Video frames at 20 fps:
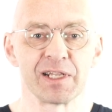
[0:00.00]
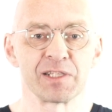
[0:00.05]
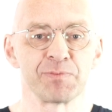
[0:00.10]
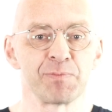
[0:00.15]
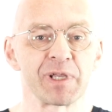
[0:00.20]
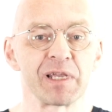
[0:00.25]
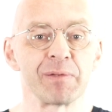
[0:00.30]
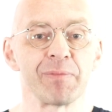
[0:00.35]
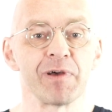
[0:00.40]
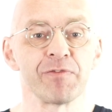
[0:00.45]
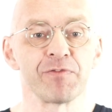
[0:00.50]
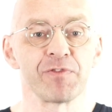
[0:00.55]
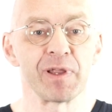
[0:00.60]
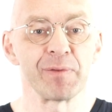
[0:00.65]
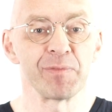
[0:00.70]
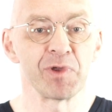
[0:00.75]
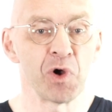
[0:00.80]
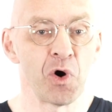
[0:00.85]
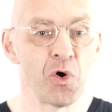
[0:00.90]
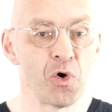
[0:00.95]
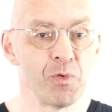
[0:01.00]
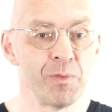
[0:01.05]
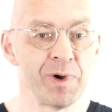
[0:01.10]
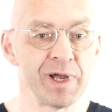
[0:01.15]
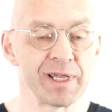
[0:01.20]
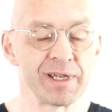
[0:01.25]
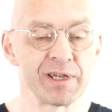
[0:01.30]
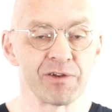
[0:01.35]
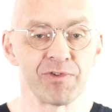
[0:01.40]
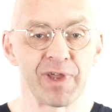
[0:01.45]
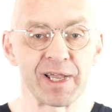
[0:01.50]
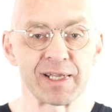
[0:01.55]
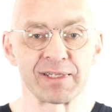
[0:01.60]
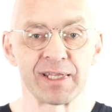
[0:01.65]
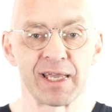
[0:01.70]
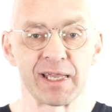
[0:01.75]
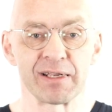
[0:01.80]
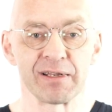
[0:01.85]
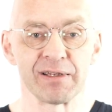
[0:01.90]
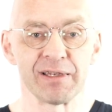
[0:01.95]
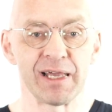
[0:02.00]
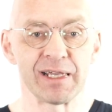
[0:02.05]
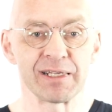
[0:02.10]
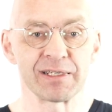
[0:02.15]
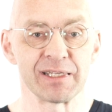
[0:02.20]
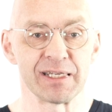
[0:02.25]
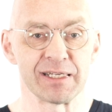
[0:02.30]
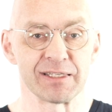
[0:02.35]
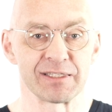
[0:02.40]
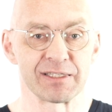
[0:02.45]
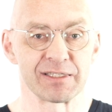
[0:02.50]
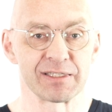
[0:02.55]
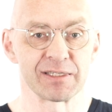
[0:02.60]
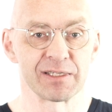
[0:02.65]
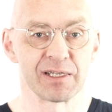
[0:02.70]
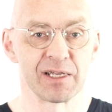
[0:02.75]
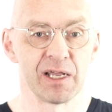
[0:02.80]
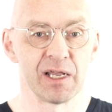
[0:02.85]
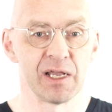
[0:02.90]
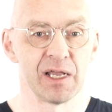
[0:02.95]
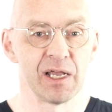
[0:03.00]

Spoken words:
Let's begin by framing Homer in a rectangle like this.